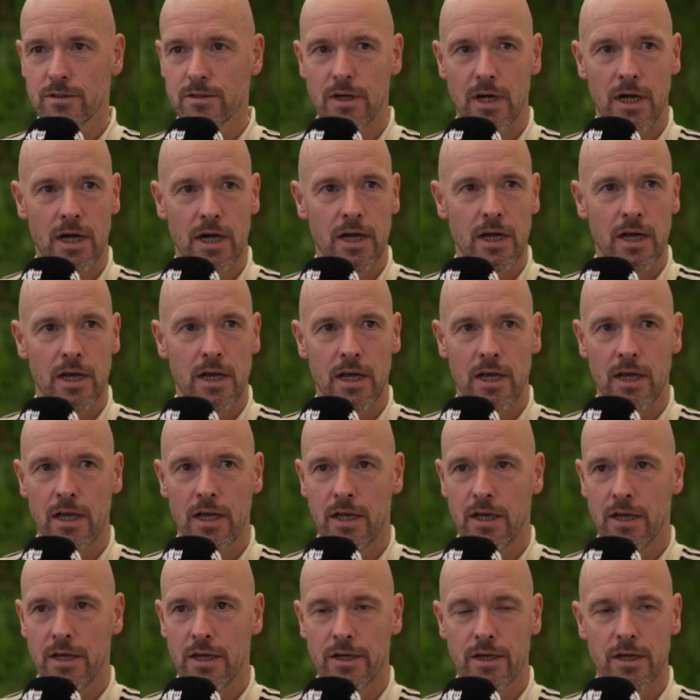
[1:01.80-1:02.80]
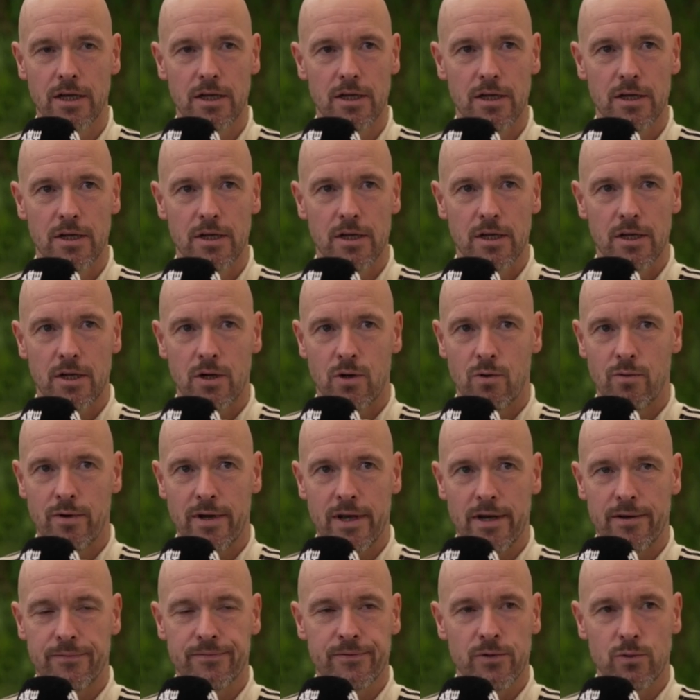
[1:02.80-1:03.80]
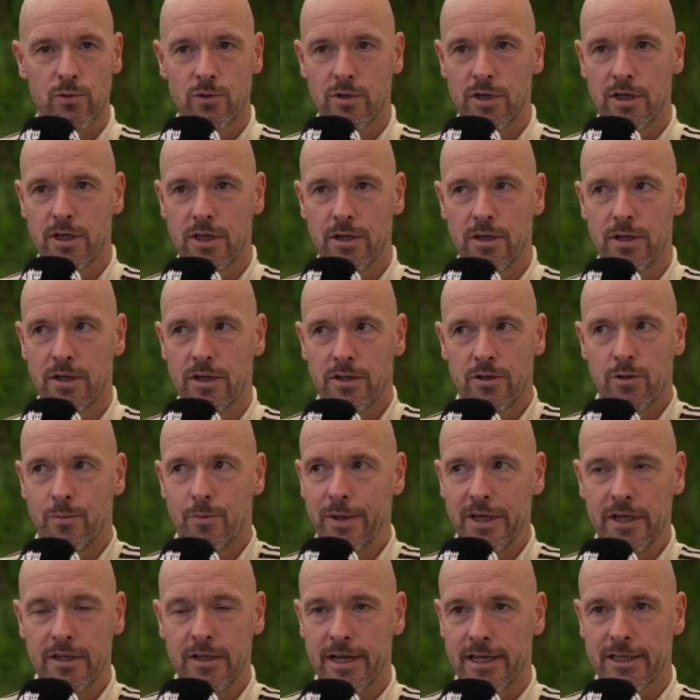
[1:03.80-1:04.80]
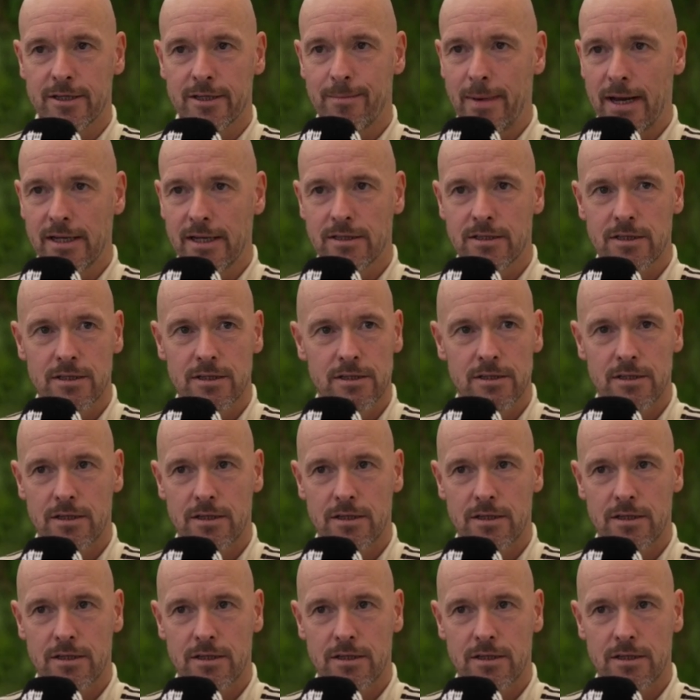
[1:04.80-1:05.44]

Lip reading: And we have to be determined.